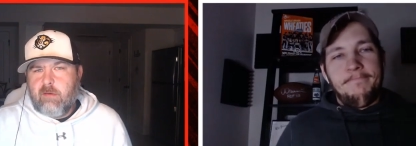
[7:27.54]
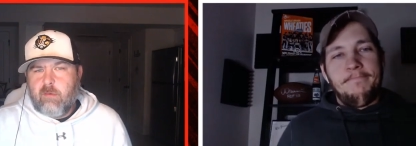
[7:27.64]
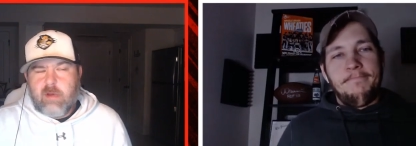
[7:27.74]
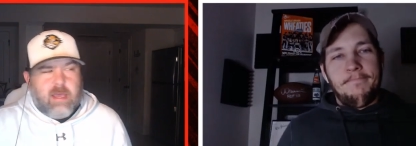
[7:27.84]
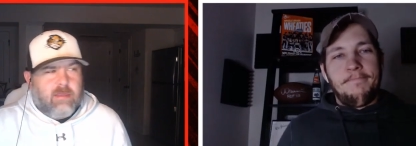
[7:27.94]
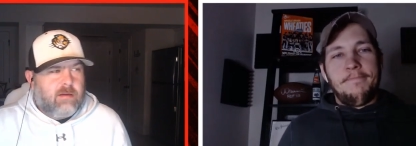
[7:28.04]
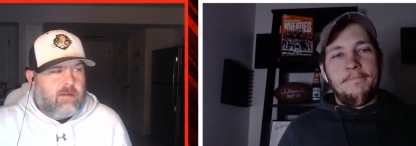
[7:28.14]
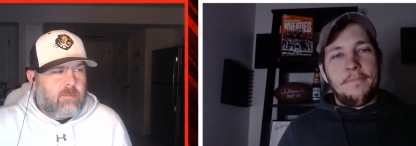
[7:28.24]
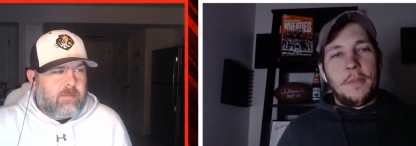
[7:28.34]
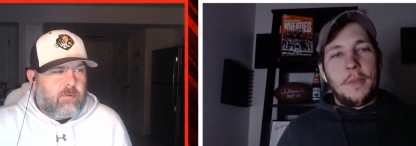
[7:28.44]
Speaker 1: there. We
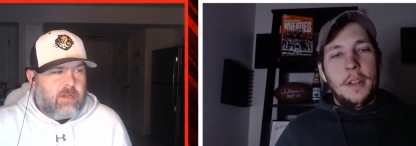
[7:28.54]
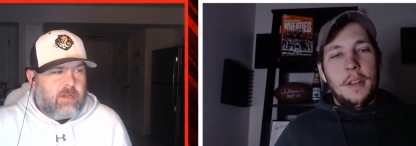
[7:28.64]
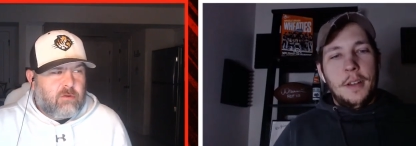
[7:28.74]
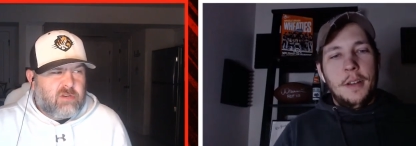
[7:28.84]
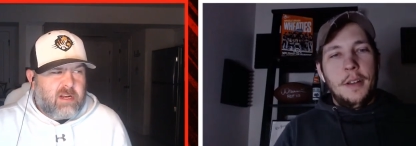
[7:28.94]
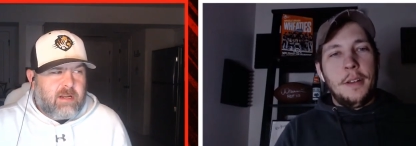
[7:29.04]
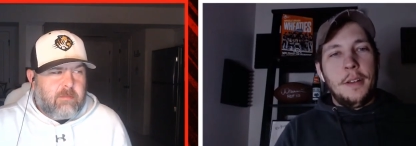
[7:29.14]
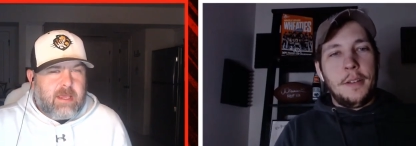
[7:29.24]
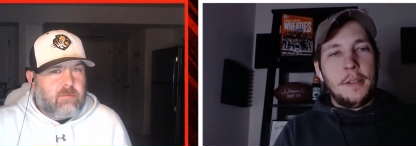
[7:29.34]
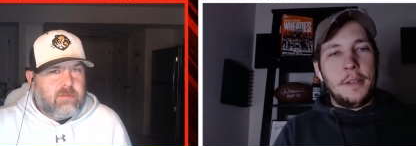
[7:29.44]
had the people that were
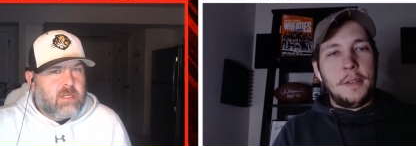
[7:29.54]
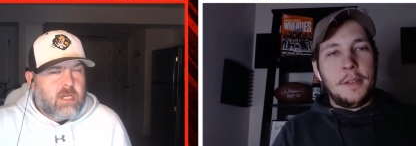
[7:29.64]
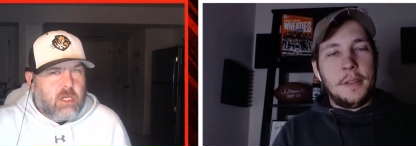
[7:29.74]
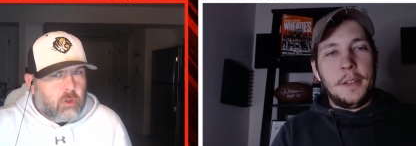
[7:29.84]
trying to debate was